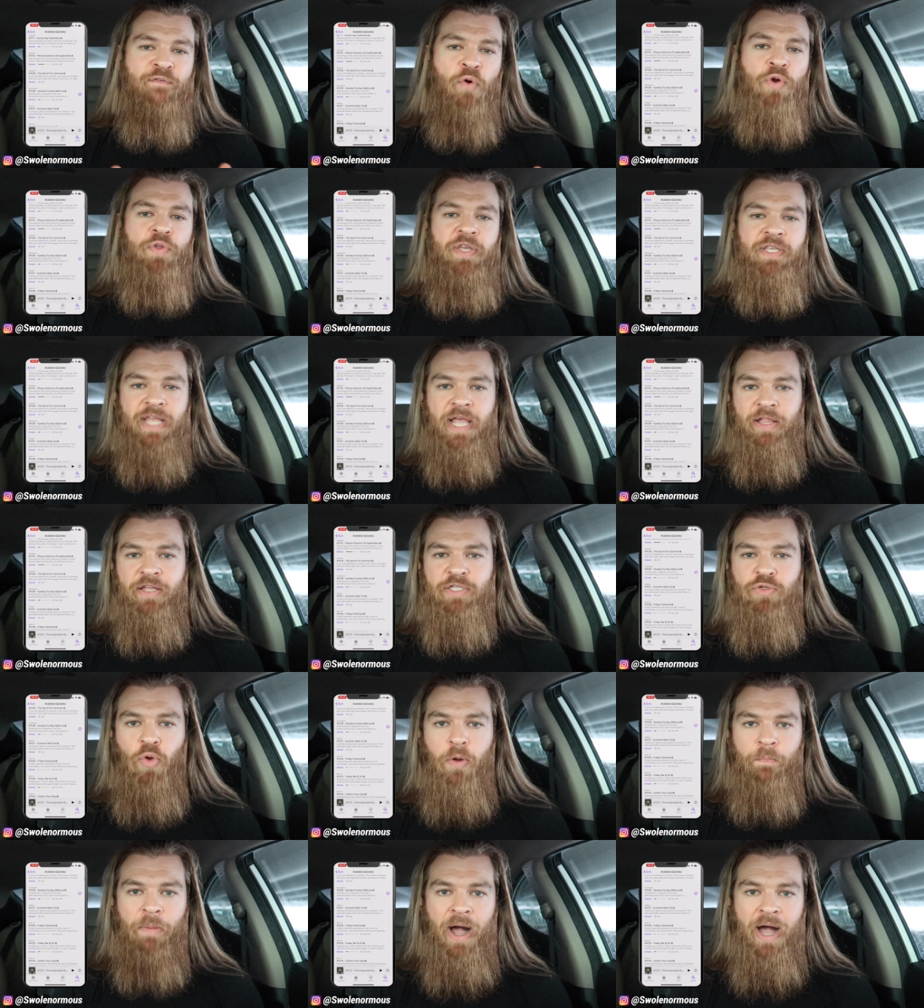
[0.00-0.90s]
for the Daily
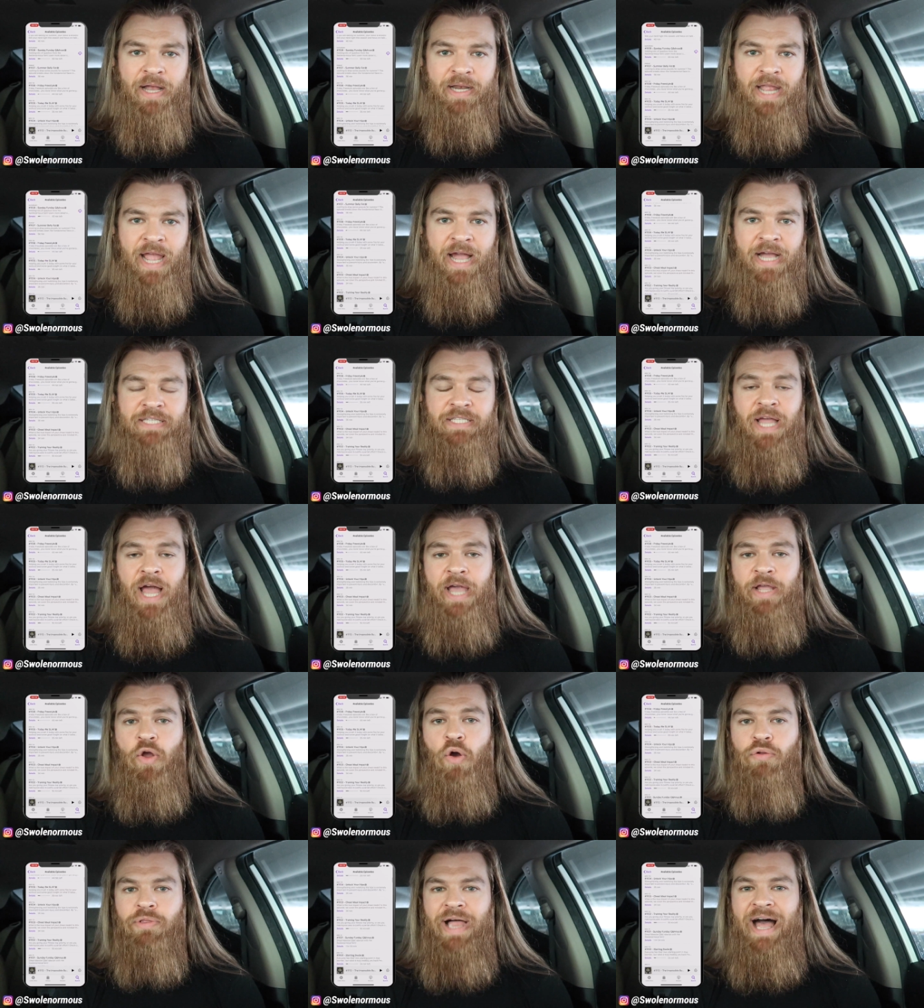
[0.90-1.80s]
Swole Podcast.
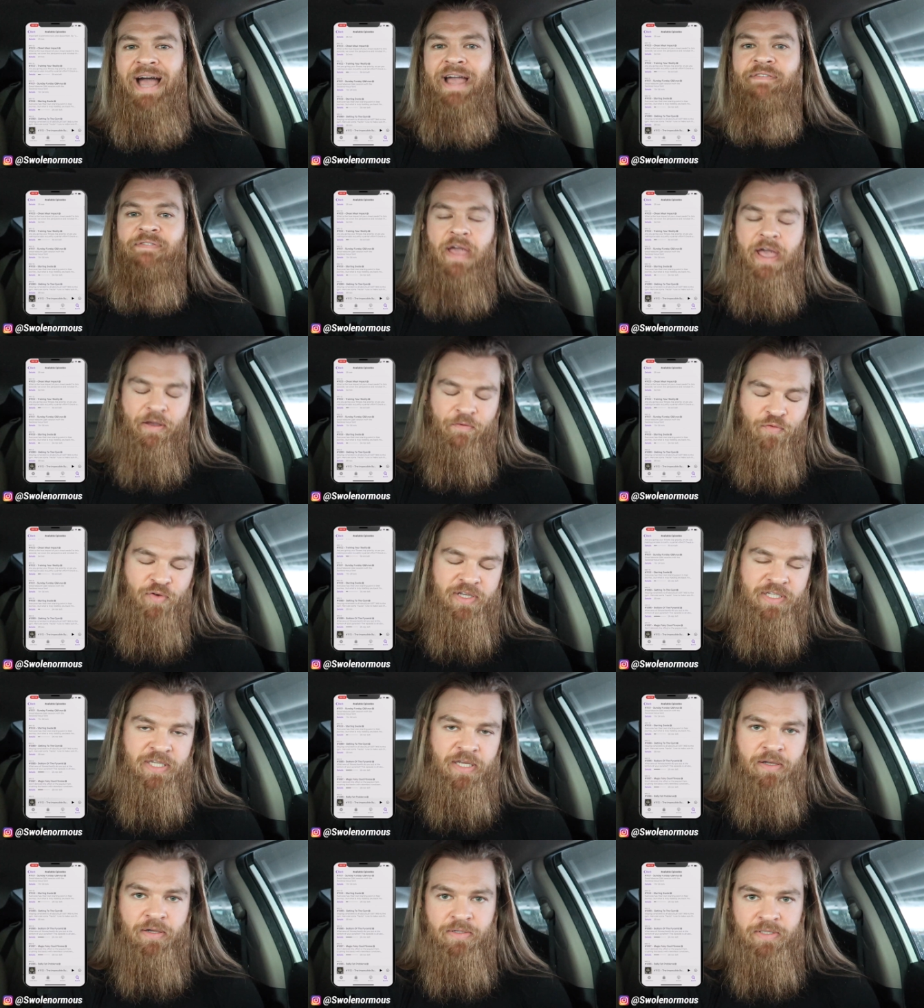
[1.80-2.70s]
I go live
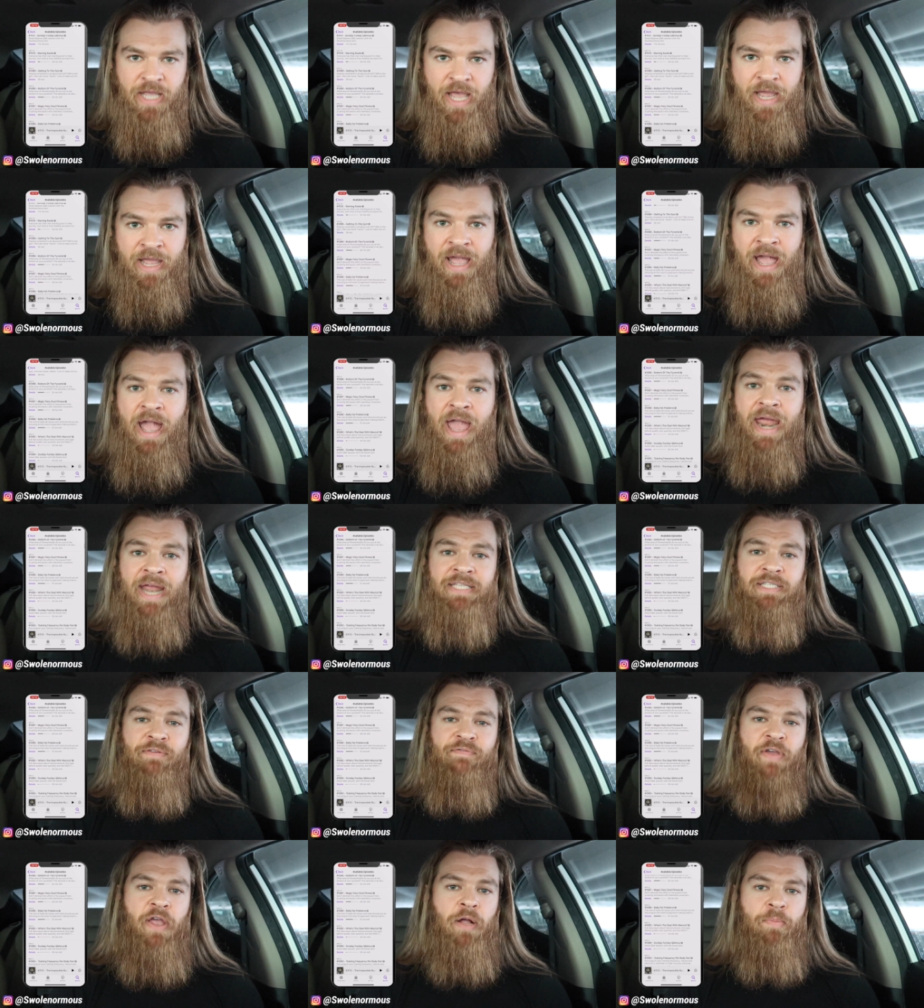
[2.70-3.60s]
every single day, and
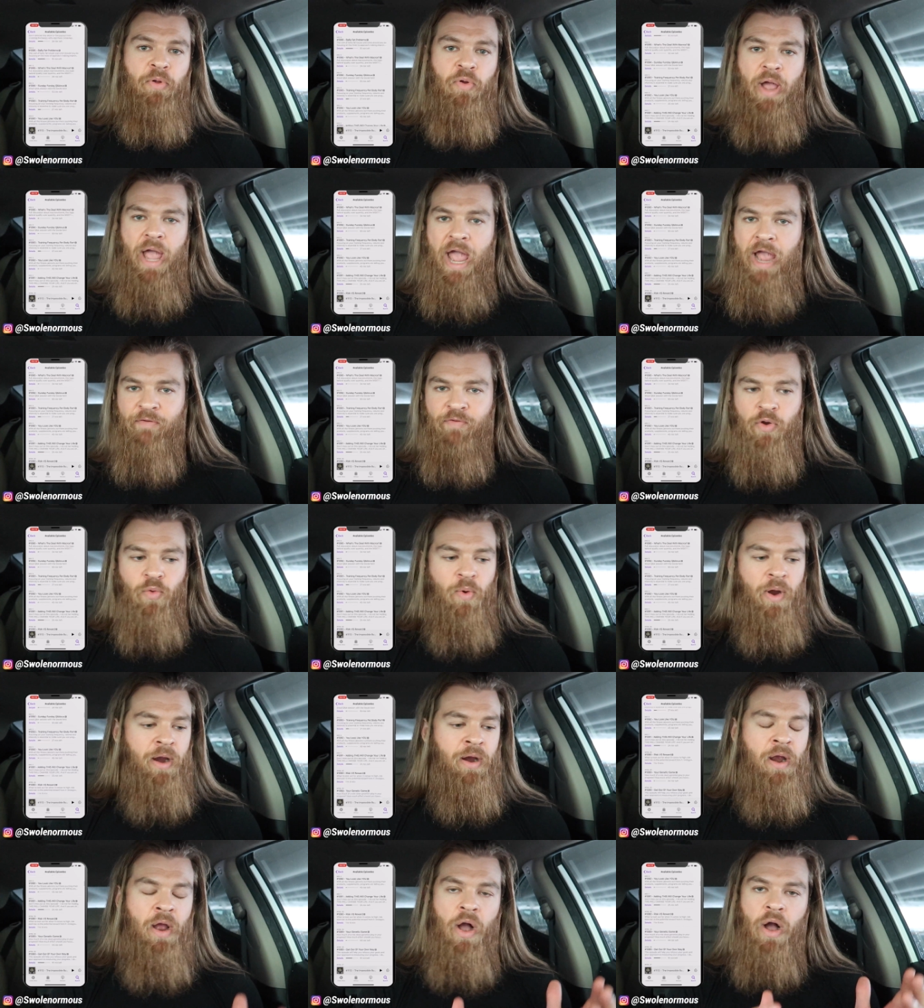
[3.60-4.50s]
it's available
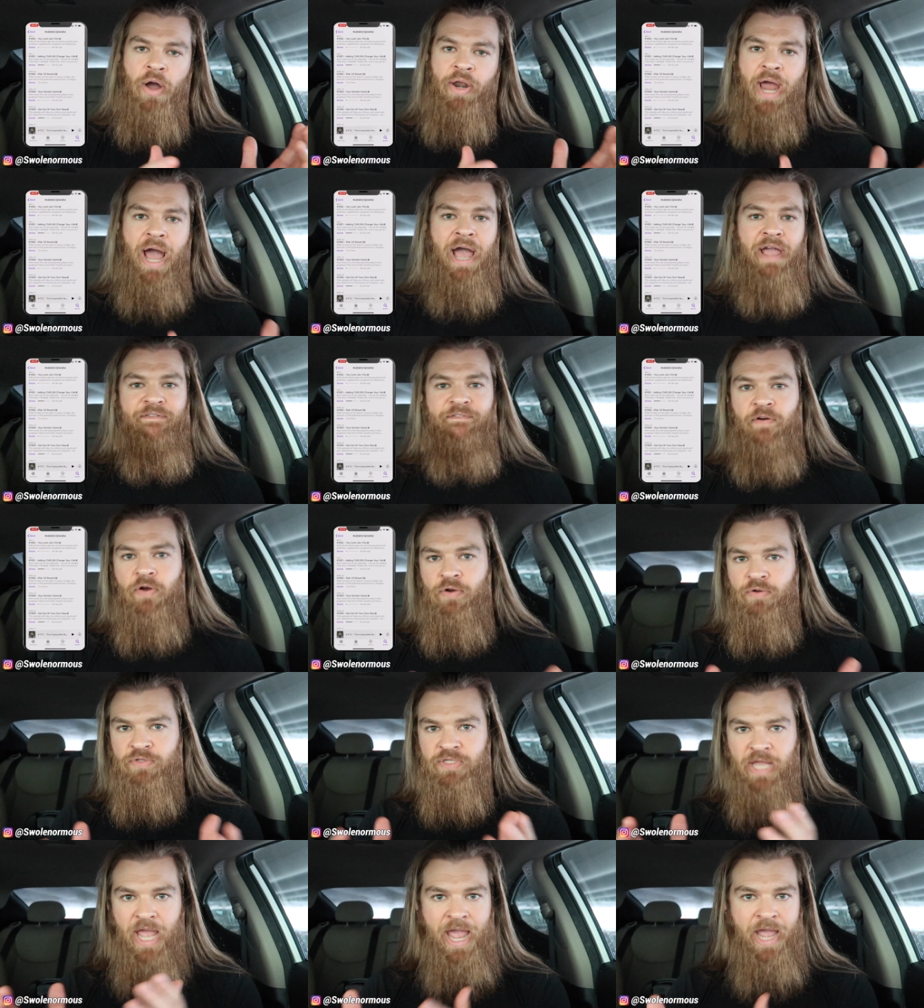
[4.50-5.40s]
everywhere on
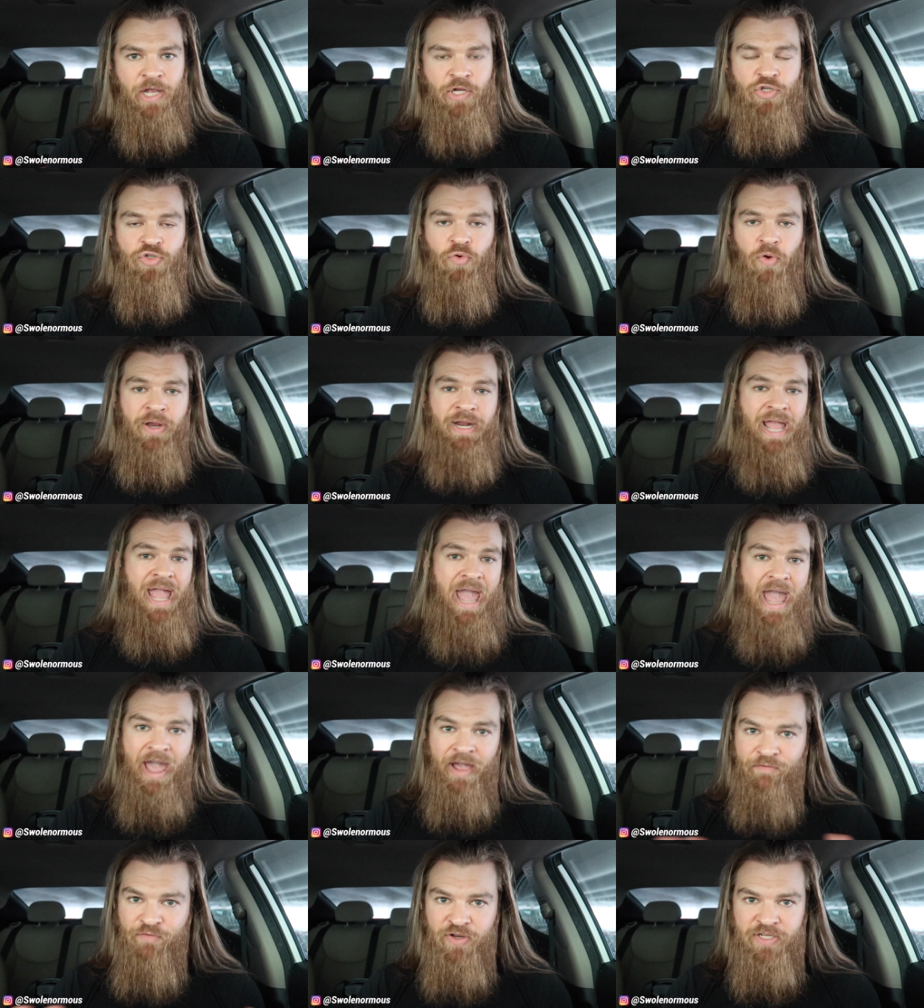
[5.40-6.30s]
iPhones, Android,
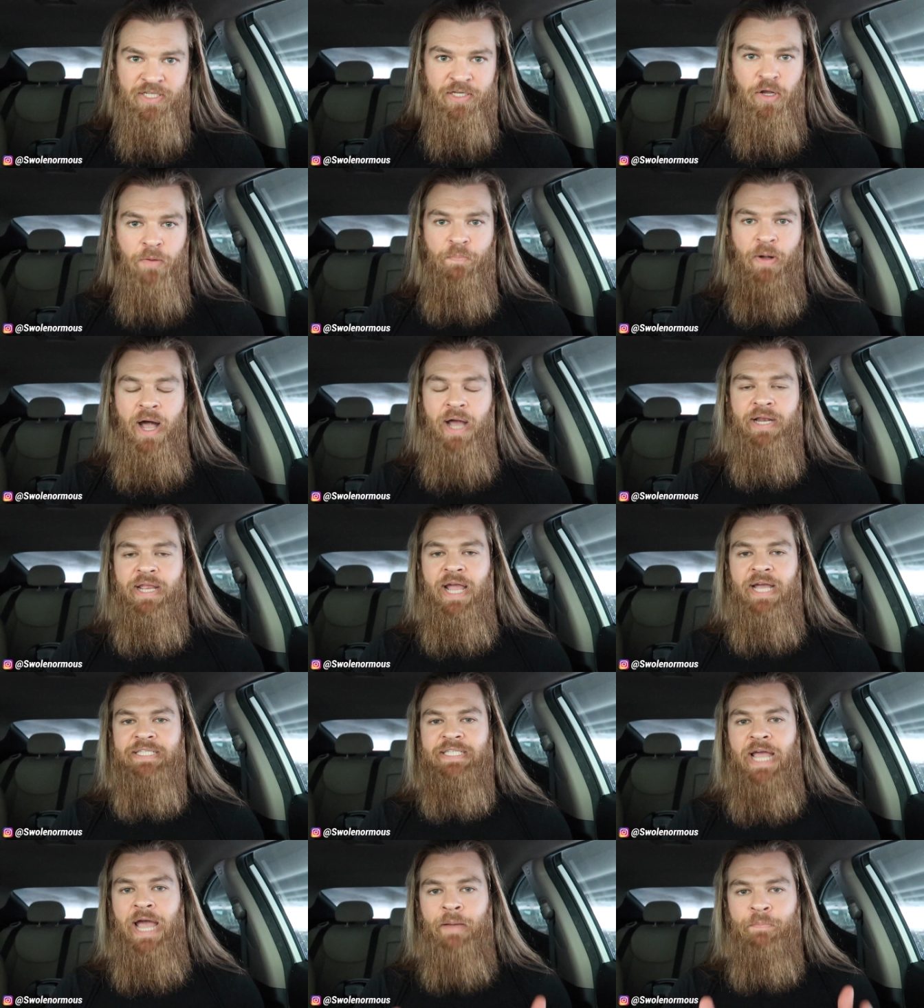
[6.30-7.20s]
every single
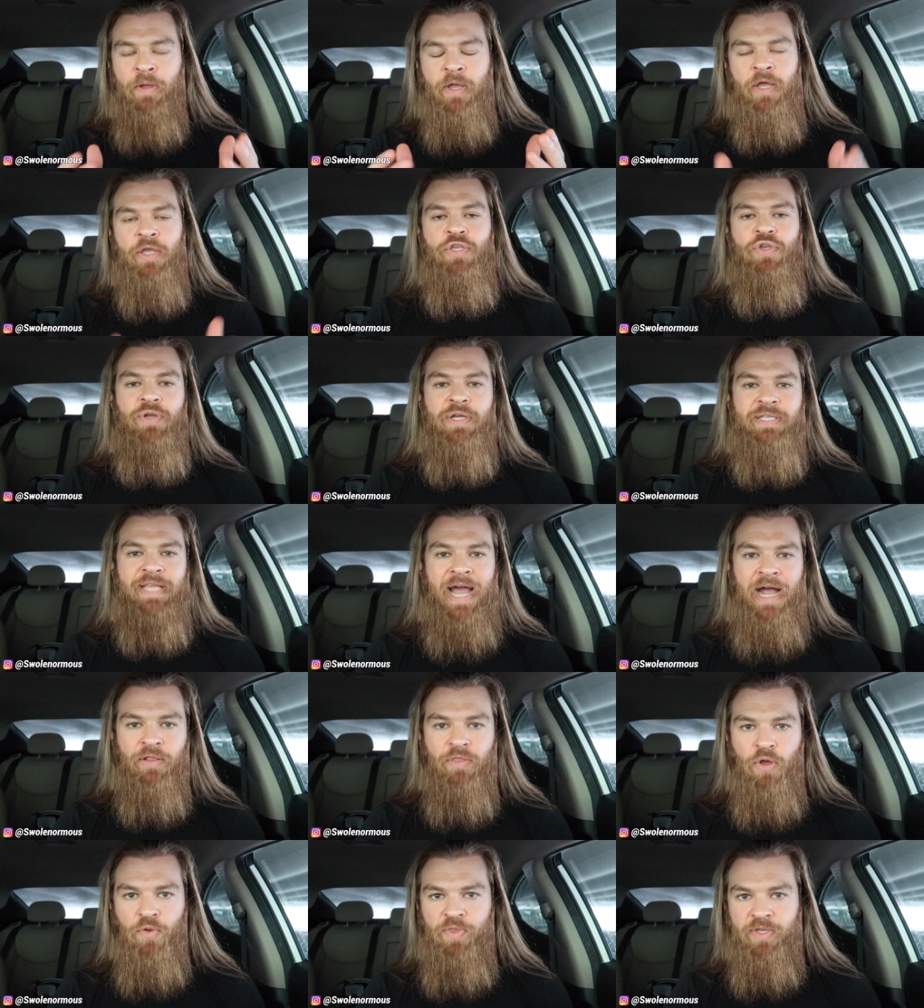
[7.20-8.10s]
podcast app. You could
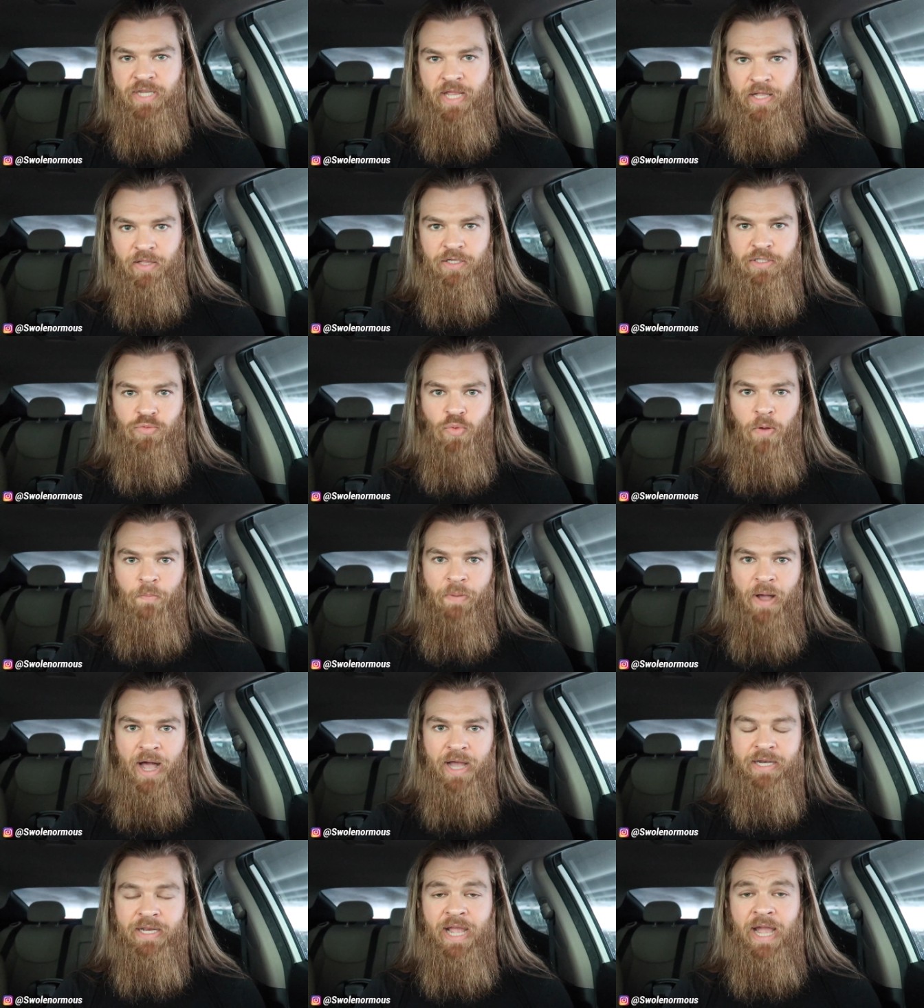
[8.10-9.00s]
download the Daily Swole
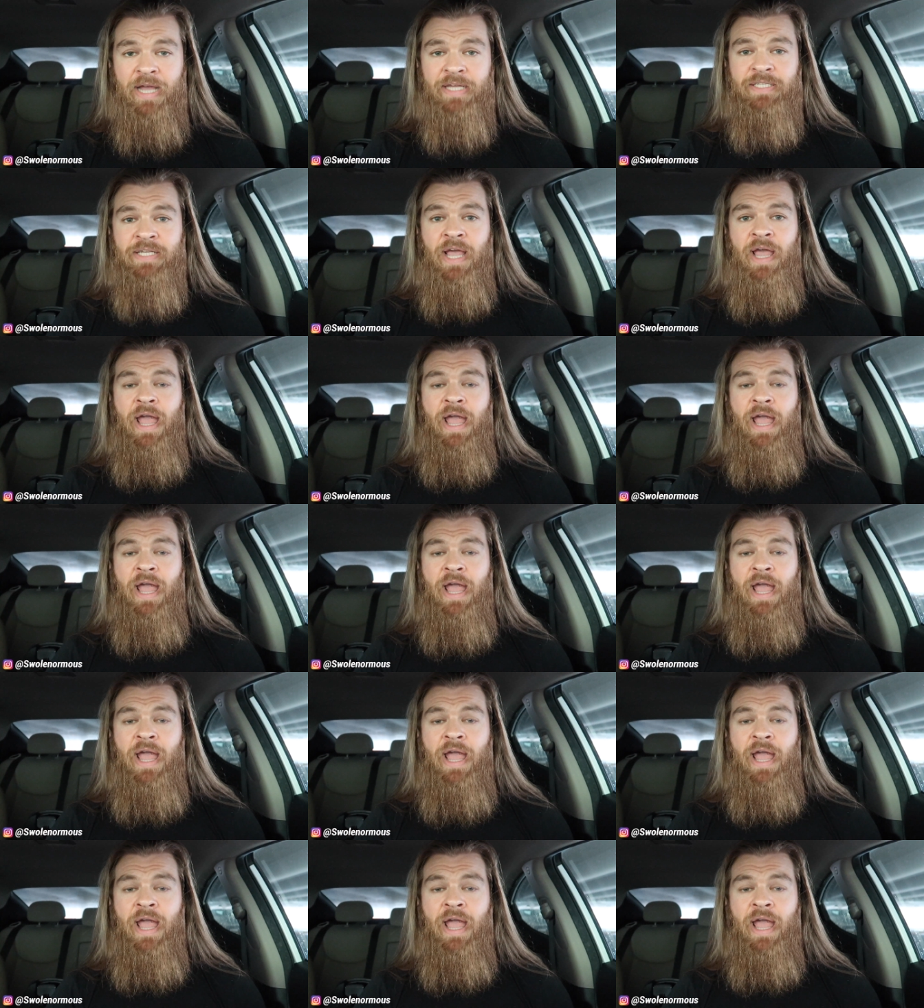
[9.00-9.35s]
Podcast.